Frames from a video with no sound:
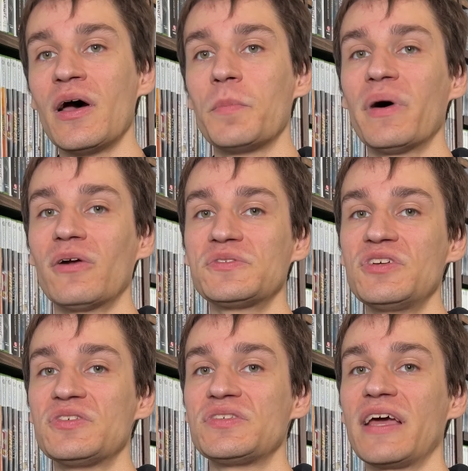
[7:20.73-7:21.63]
But I'll
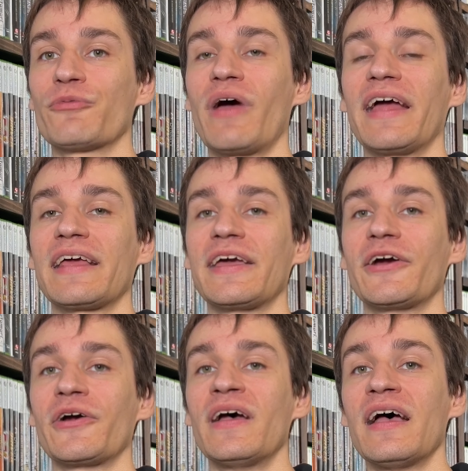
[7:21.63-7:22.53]
just say right
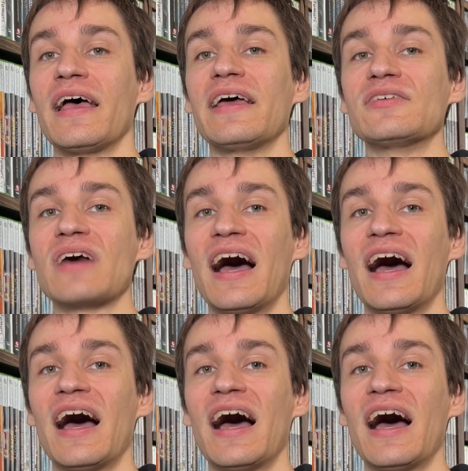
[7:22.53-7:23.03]
here is